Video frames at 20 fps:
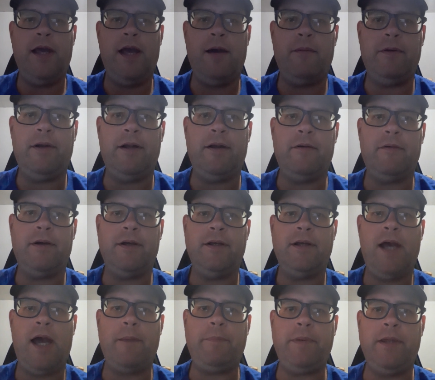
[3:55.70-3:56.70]
yeah, but anyway,
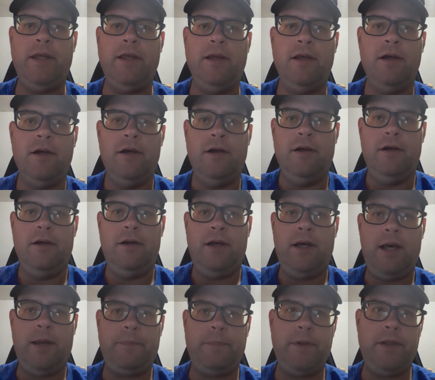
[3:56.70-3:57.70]

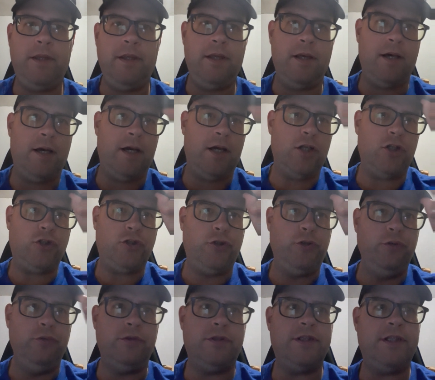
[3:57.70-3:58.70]
happy
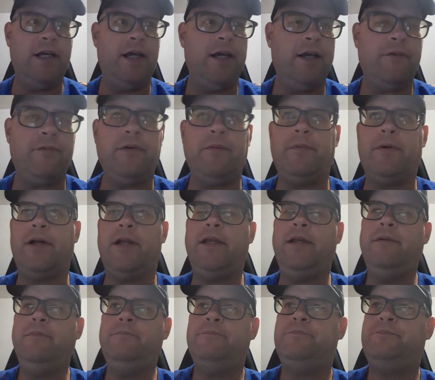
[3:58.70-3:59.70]
Toots Day, everybody.